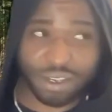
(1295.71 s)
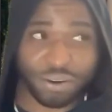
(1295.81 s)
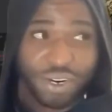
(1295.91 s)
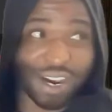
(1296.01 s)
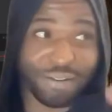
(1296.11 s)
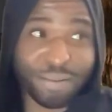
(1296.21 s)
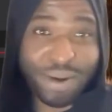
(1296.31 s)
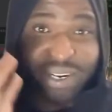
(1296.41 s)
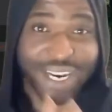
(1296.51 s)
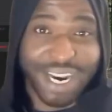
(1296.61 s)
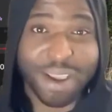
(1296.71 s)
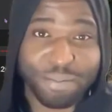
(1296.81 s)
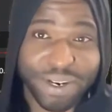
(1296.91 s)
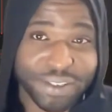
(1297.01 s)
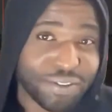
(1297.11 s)
You already have about 9
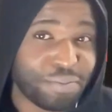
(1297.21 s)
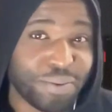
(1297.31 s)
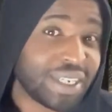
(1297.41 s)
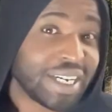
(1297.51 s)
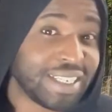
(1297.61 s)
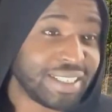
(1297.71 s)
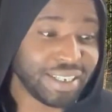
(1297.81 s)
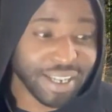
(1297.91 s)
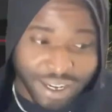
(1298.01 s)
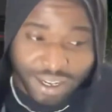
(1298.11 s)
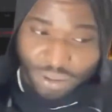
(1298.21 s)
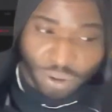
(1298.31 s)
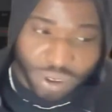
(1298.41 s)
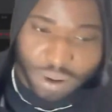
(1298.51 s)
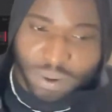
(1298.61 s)
minutes of podcasting,
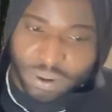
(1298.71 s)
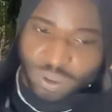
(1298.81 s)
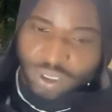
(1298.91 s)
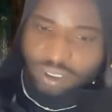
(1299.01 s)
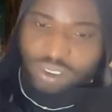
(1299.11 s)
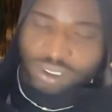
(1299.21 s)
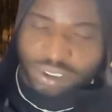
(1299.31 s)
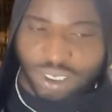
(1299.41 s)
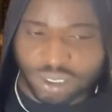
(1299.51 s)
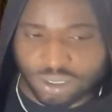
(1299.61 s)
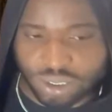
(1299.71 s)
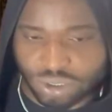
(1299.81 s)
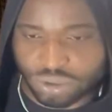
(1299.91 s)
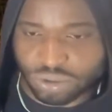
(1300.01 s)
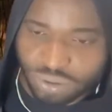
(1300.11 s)
talking about what it is that
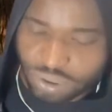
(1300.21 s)
interests you,